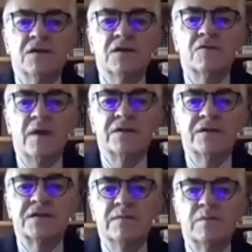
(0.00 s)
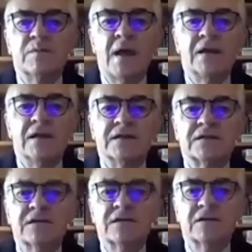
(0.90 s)
our esteemed
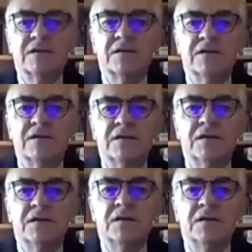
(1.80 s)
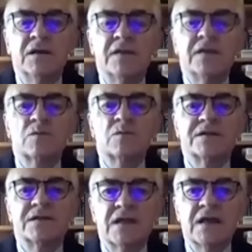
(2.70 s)
panelists. That is why
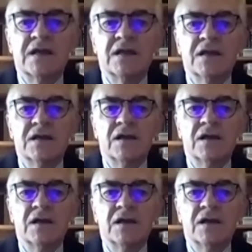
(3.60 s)
today